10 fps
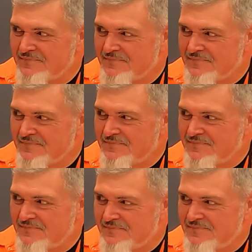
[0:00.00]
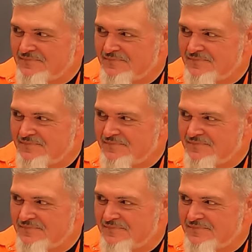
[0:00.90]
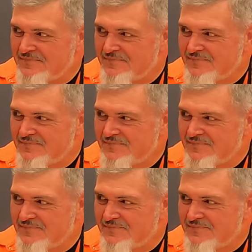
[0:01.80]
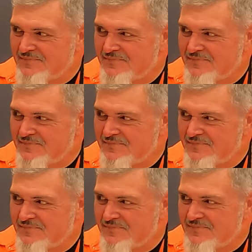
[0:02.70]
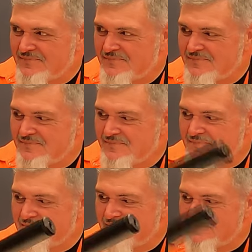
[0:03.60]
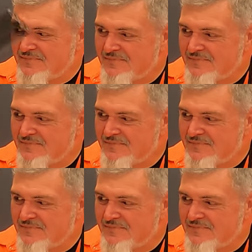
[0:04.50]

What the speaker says: (silent)